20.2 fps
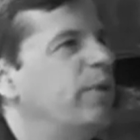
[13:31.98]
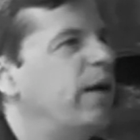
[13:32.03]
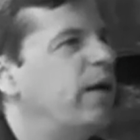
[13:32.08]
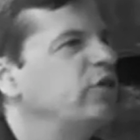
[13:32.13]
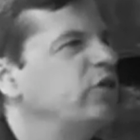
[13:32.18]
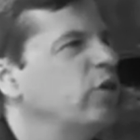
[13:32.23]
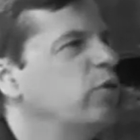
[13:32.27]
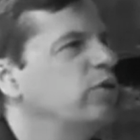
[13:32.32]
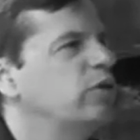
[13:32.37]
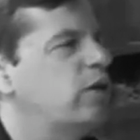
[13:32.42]
but
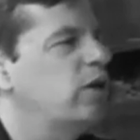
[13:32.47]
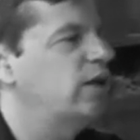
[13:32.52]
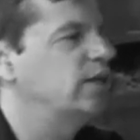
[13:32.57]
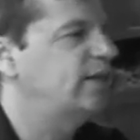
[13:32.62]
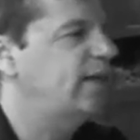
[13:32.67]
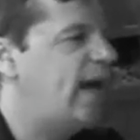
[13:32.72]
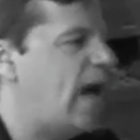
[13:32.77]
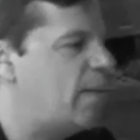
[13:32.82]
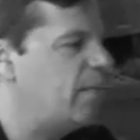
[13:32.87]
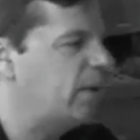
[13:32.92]
our show was called
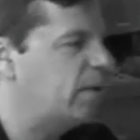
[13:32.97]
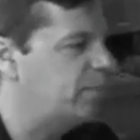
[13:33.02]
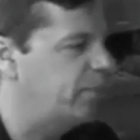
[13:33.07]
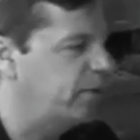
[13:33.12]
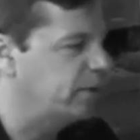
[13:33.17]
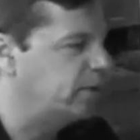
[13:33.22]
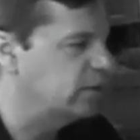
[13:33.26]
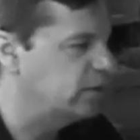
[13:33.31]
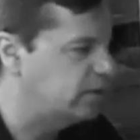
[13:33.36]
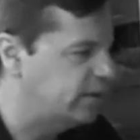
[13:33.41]
Comic
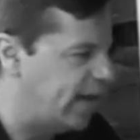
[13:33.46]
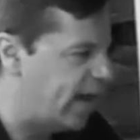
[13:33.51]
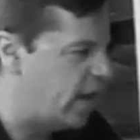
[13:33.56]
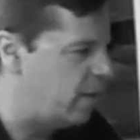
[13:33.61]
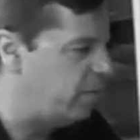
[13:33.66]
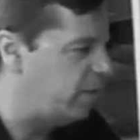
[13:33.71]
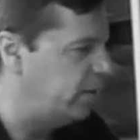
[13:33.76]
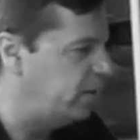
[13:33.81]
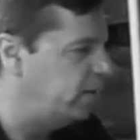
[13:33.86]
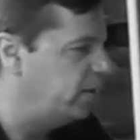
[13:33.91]
Books
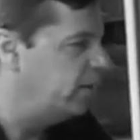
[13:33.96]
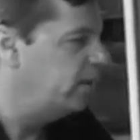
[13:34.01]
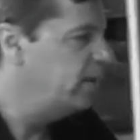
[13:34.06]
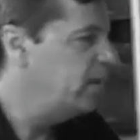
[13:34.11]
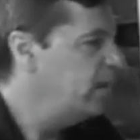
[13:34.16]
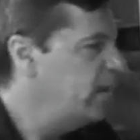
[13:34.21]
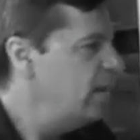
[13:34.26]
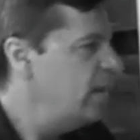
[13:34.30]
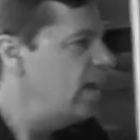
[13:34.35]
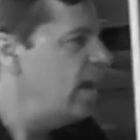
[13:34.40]
Examined,
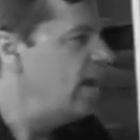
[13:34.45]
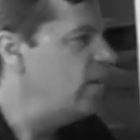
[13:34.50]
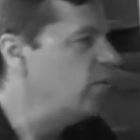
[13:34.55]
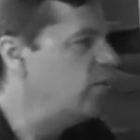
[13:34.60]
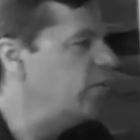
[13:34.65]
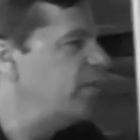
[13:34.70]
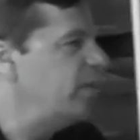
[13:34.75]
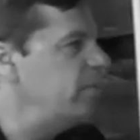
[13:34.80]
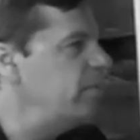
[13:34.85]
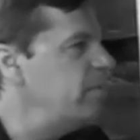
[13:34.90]
and it
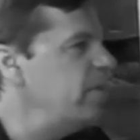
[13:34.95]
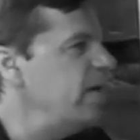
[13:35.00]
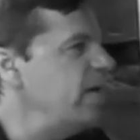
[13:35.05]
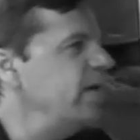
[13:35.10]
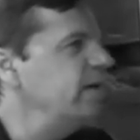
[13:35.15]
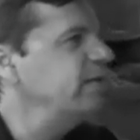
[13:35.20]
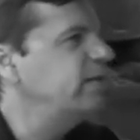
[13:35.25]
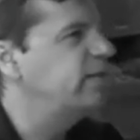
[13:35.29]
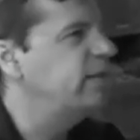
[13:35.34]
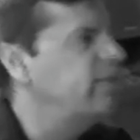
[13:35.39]
would be
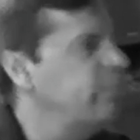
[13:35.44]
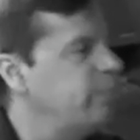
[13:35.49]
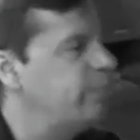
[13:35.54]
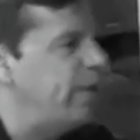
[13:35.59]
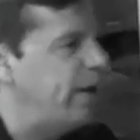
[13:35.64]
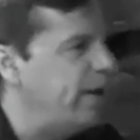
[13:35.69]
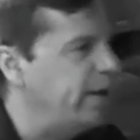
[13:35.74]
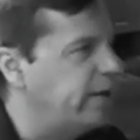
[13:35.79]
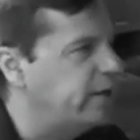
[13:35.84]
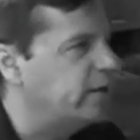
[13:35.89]
me and Tim
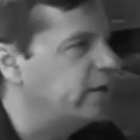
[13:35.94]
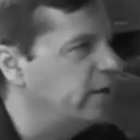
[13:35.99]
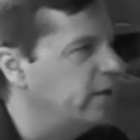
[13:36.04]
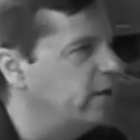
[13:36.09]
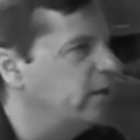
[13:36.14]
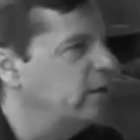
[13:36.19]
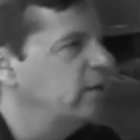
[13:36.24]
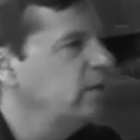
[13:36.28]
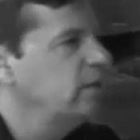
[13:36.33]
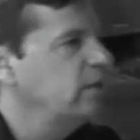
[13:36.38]

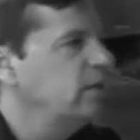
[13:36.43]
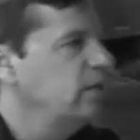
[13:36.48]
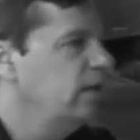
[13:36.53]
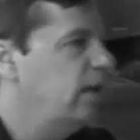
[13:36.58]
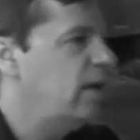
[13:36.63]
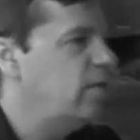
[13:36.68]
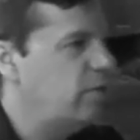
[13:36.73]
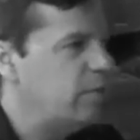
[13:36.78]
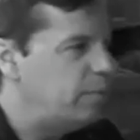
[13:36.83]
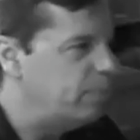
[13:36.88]
Baker,
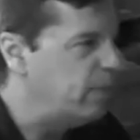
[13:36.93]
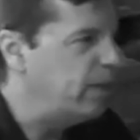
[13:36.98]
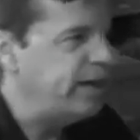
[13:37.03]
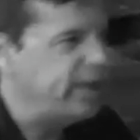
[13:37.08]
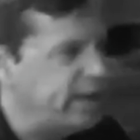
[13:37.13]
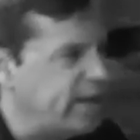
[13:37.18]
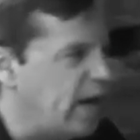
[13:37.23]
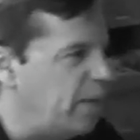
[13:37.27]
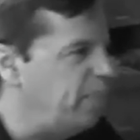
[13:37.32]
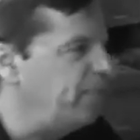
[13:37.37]
and we'd
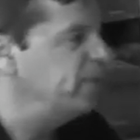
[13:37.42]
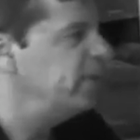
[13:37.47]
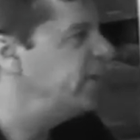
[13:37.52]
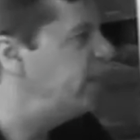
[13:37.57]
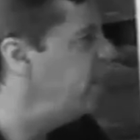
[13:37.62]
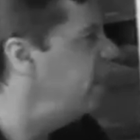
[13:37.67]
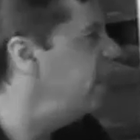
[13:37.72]
play a couple of